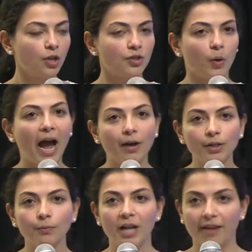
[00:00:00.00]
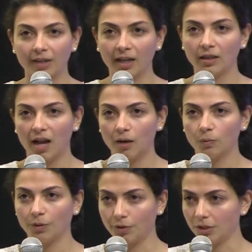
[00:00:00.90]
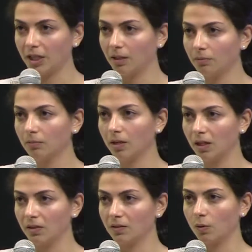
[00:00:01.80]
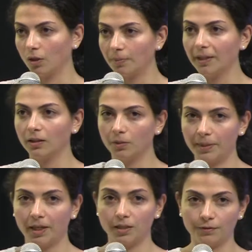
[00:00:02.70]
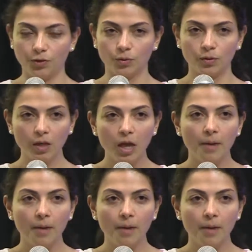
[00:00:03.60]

So how you navigate that with your team is going to be a little bit individual,